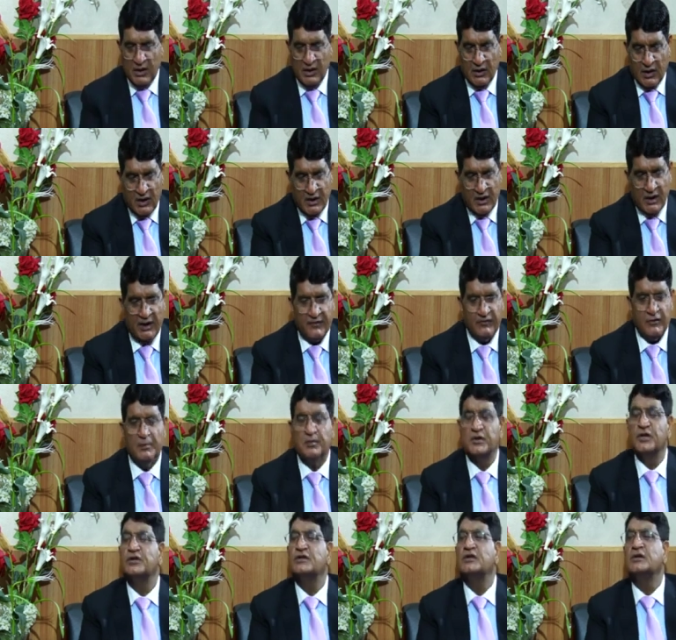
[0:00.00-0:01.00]
I have
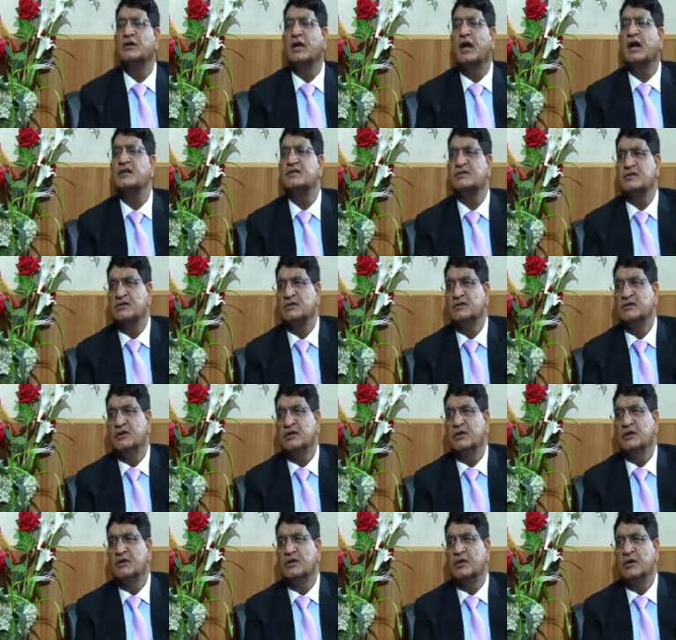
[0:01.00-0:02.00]
completed last
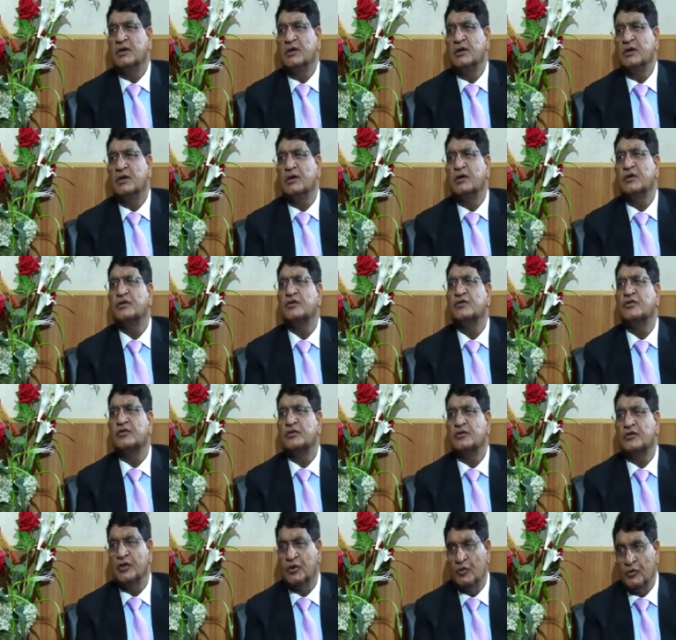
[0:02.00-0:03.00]

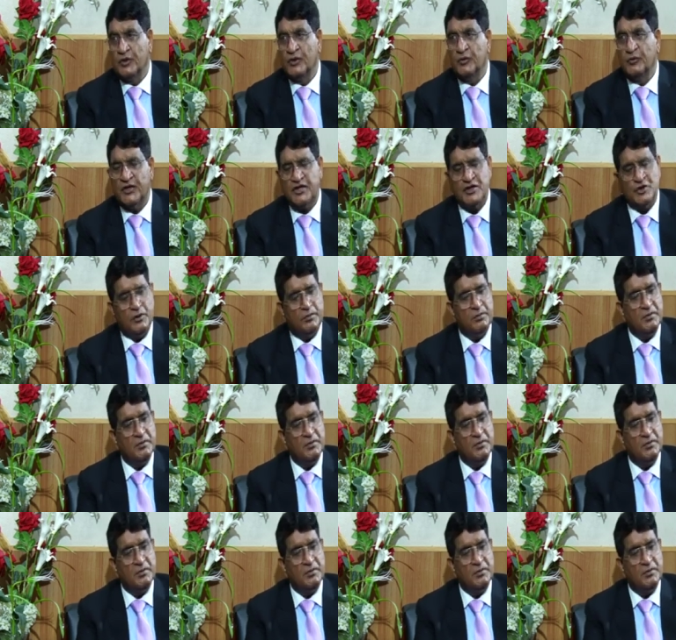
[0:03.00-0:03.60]
security workshop.